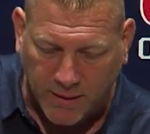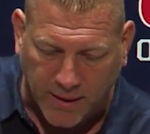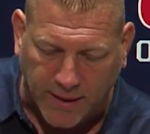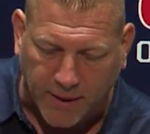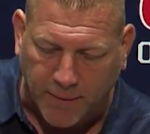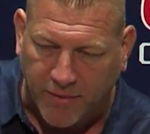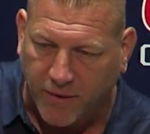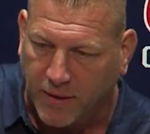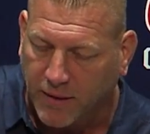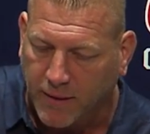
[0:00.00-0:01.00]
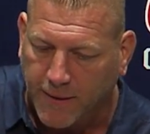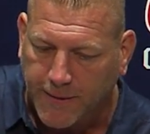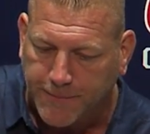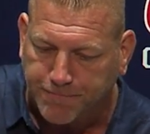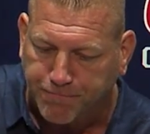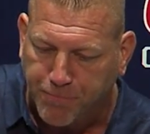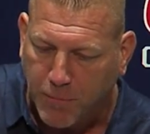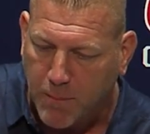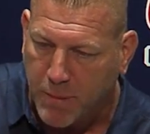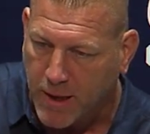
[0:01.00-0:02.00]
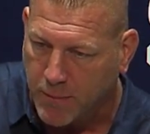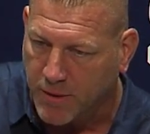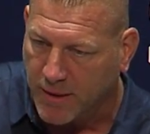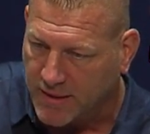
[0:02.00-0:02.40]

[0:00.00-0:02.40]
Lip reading: I think Penniman